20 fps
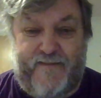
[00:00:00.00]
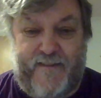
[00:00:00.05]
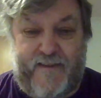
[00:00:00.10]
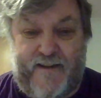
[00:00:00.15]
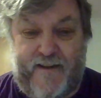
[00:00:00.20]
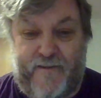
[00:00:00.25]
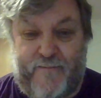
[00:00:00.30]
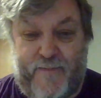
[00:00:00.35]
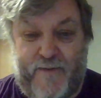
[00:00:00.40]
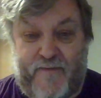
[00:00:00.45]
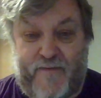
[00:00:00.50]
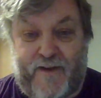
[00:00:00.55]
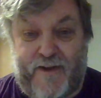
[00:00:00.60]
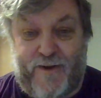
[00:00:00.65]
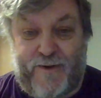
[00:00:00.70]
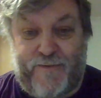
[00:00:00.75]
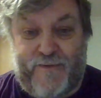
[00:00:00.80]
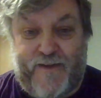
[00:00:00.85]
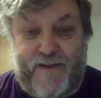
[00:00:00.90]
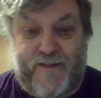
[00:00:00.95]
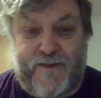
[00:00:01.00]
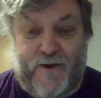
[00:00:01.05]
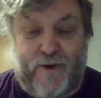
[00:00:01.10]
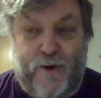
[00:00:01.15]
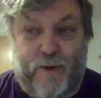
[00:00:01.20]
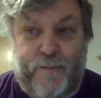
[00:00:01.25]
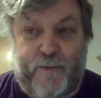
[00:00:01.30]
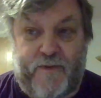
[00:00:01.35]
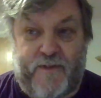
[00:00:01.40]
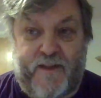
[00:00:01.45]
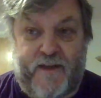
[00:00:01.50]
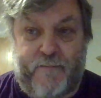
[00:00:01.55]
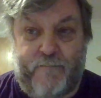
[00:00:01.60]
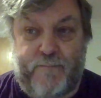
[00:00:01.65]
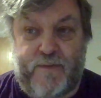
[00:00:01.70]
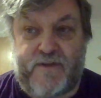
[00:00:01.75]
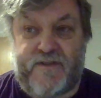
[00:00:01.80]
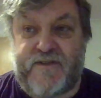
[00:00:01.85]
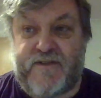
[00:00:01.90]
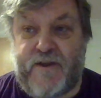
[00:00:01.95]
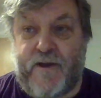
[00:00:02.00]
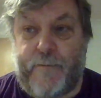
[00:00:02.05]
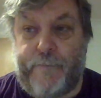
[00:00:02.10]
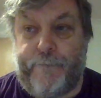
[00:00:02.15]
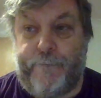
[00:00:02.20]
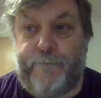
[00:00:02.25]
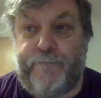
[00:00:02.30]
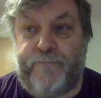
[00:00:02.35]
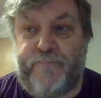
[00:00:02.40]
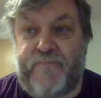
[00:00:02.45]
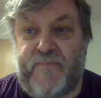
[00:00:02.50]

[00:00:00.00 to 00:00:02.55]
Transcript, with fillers: get a bit of a clue then, the hobble thing, but um,